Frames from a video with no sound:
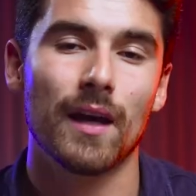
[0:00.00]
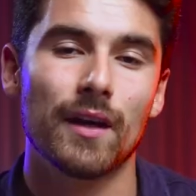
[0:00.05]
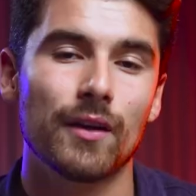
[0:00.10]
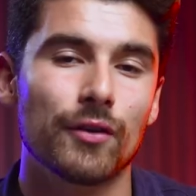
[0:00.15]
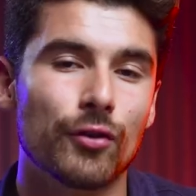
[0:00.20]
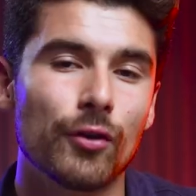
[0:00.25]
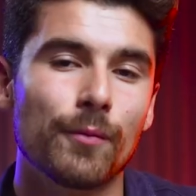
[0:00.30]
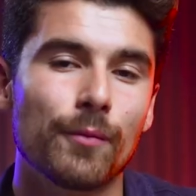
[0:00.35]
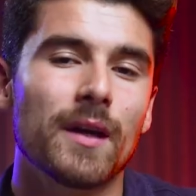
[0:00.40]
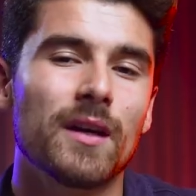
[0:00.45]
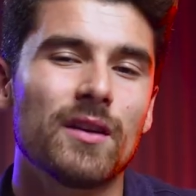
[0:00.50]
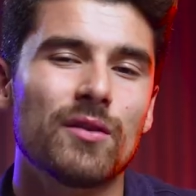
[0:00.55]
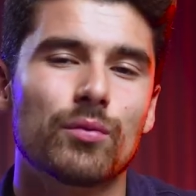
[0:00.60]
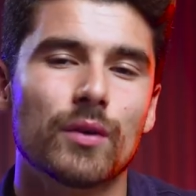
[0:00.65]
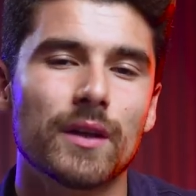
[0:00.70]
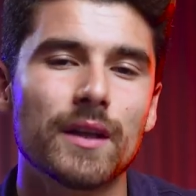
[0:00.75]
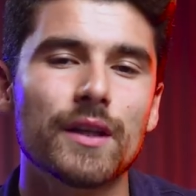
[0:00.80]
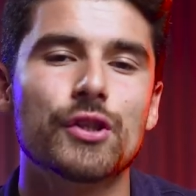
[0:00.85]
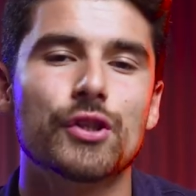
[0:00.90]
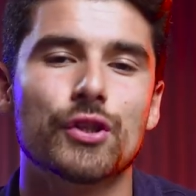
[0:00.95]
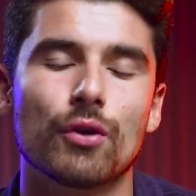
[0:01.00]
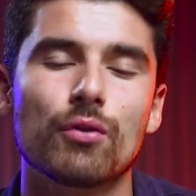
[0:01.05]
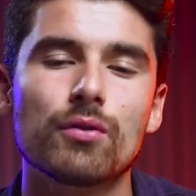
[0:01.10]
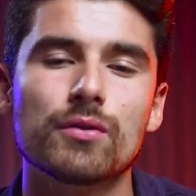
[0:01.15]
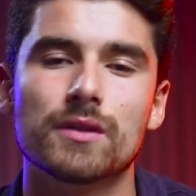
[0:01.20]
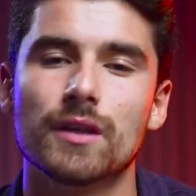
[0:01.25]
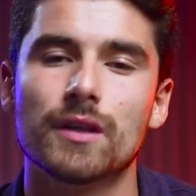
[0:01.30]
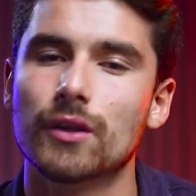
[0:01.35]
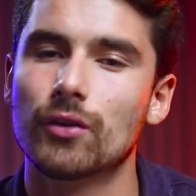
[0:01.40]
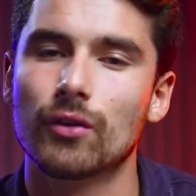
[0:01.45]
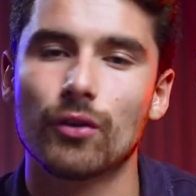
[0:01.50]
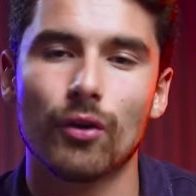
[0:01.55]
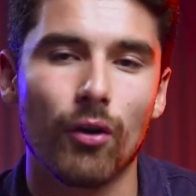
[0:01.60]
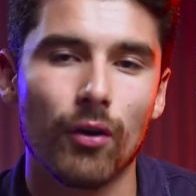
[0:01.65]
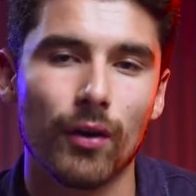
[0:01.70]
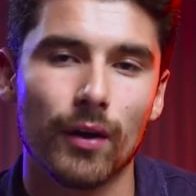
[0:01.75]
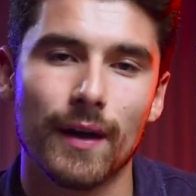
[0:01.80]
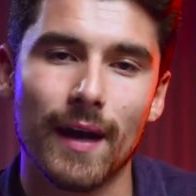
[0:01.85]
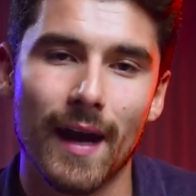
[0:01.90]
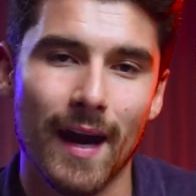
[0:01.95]
And a domain really shows that you're
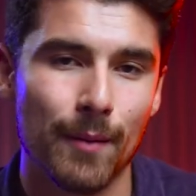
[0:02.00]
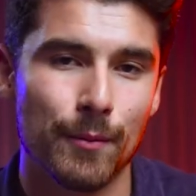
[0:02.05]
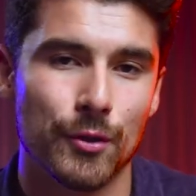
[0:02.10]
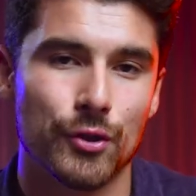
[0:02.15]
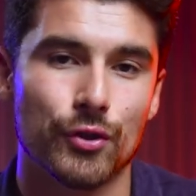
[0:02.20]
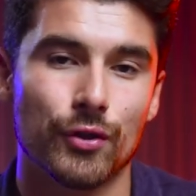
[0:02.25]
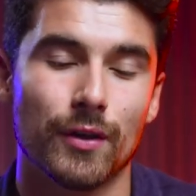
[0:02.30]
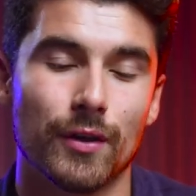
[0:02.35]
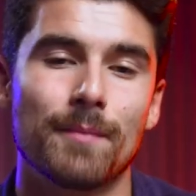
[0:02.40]
not an amateur.